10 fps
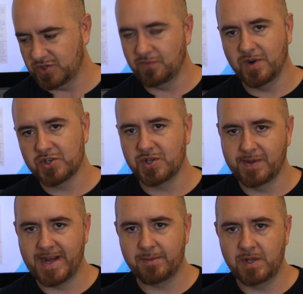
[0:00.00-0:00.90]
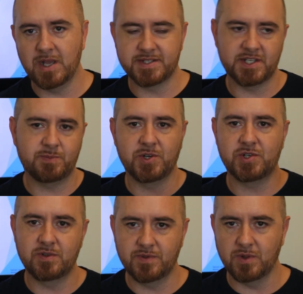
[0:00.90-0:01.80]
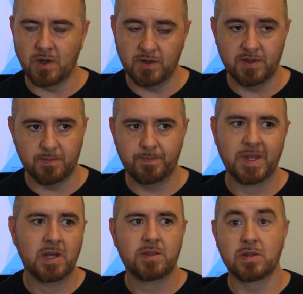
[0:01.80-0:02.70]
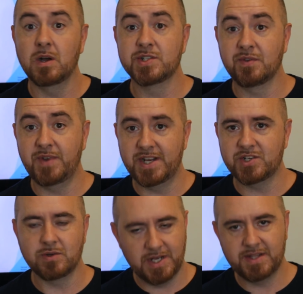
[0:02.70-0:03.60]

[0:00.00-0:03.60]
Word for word: So functional anatomy as an expression of the law, the, the laws of nature.